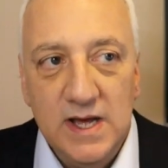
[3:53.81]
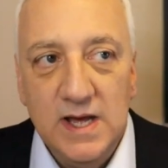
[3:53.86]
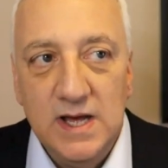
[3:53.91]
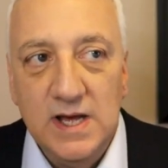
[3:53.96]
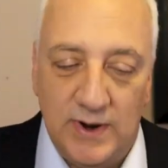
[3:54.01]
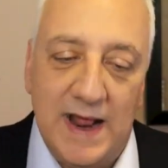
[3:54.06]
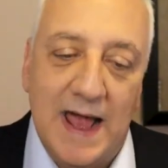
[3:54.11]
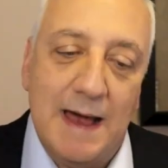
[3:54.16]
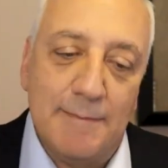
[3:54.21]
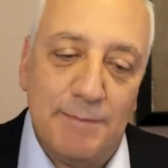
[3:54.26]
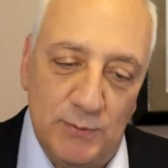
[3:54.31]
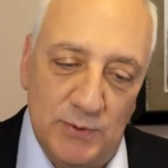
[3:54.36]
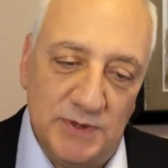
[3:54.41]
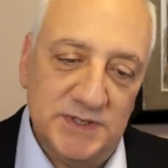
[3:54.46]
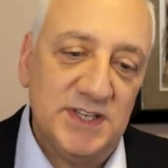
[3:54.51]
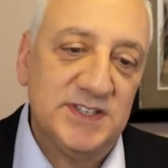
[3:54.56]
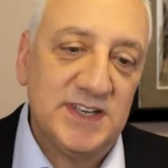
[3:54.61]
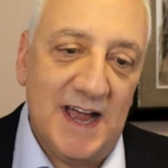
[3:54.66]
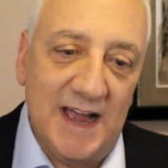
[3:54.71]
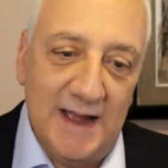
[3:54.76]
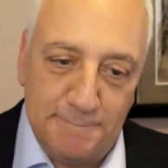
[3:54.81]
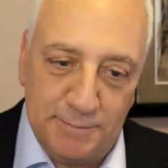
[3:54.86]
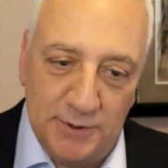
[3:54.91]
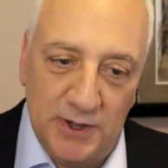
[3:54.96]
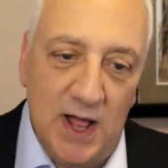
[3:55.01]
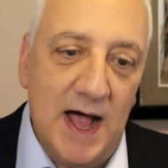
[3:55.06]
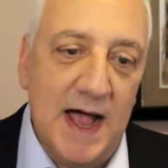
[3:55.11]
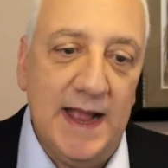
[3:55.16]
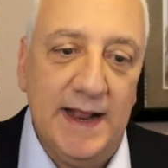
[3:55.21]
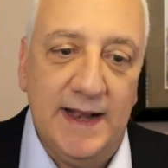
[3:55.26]
So what happened was, is I
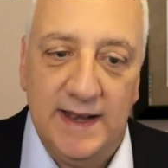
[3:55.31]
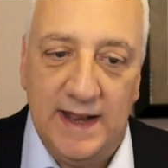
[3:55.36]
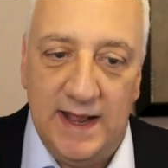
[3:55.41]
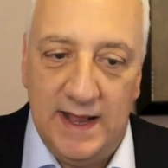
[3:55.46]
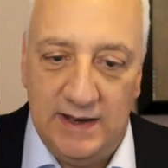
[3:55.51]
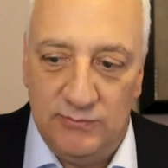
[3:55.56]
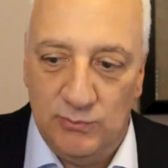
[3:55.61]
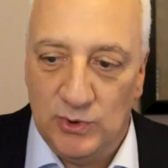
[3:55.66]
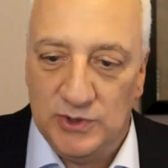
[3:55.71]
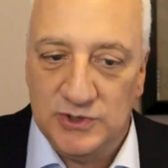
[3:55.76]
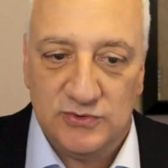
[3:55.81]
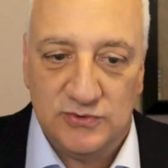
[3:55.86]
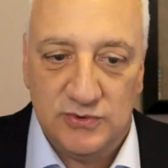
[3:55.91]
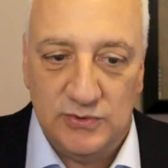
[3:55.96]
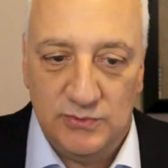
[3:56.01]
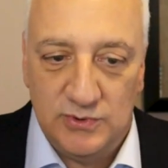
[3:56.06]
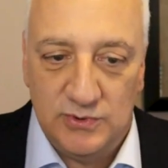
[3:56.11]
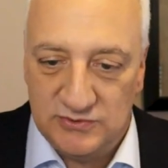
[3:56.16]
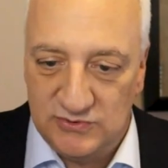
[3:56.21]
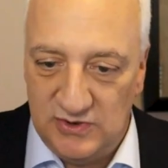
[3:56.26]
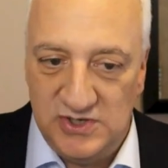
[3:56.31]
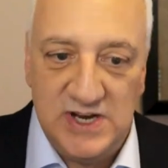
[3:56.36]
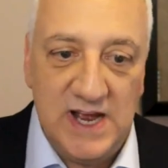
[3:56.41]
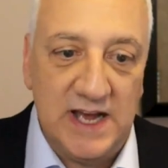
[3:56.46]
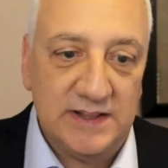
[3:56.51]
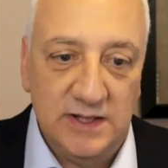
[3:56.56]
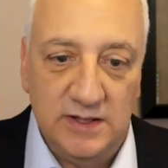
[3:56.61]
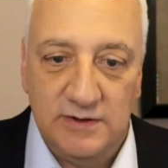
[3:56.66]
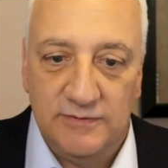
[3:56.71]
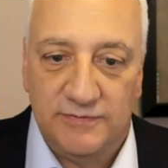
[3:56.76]
applied and was was
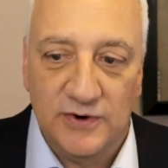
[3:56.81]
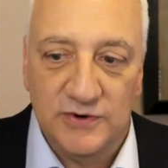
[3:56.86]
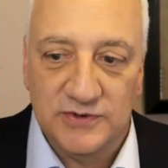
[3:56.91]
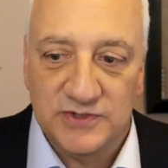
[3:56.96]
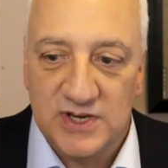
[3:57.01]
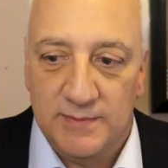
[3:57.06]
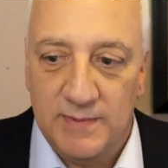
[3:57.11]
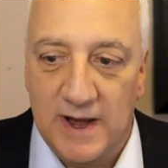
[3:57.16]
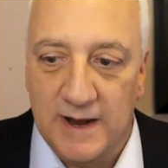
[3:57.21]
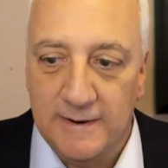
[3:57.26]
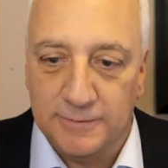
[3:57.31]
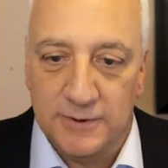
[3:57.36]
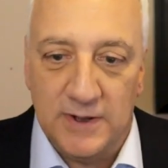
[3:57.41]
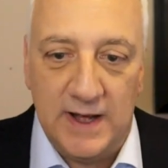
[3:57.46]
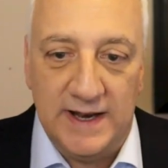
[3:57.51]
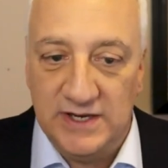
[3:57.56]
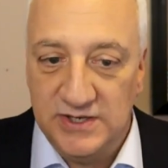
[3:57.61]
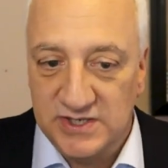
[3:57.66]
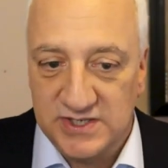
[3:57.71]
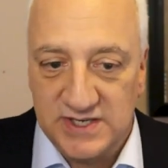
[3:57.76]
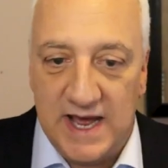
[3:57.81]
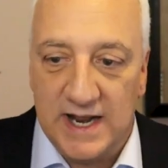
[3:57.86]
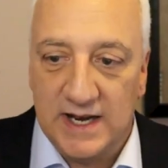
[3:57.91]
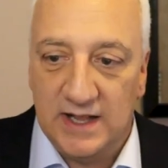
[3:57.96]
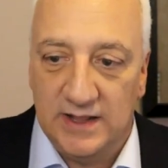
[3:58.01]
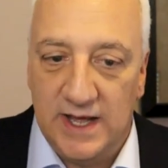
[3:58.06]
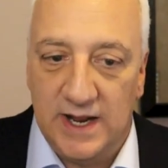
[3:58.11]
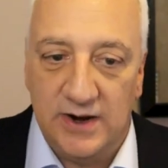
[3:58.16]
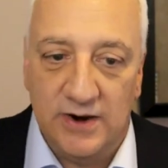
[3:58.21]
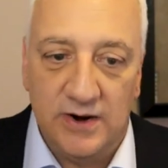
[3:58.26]
rejected the first time I applied. I just
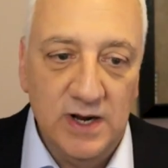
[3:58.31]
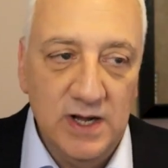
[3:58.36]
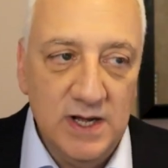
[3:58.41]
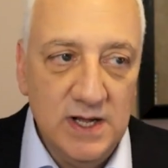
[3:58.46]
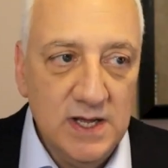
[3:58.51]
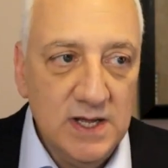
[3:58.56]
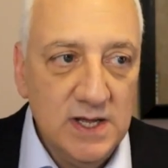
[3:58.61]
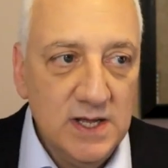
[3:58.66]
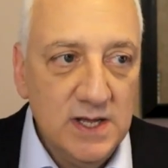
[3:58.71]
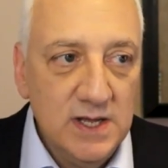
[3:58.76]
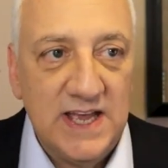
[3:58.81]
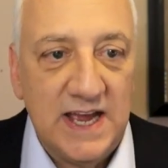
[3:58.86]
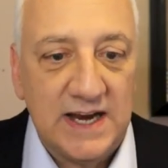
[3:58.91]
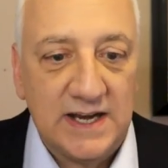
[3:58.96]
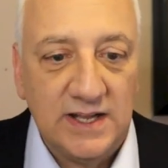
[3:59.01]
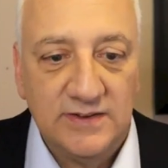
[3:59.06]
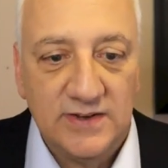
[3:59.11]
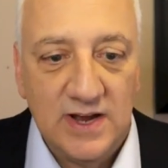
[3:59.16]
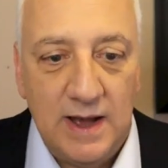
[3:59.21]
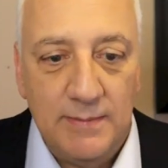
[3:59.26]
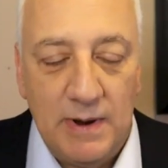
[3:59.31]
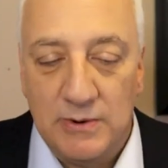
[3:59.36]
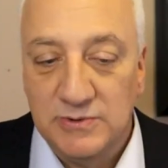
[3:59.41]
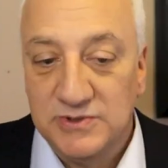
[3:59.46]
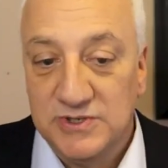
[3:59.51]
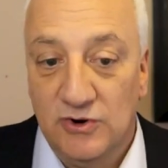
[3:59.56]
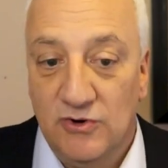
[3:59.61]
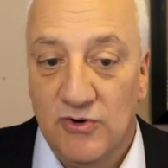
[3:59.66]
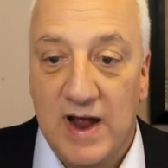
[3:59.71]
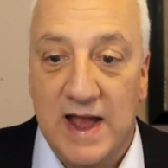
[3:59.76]
got a letter. The second time I
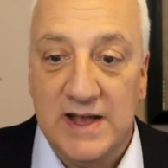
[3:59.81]
was in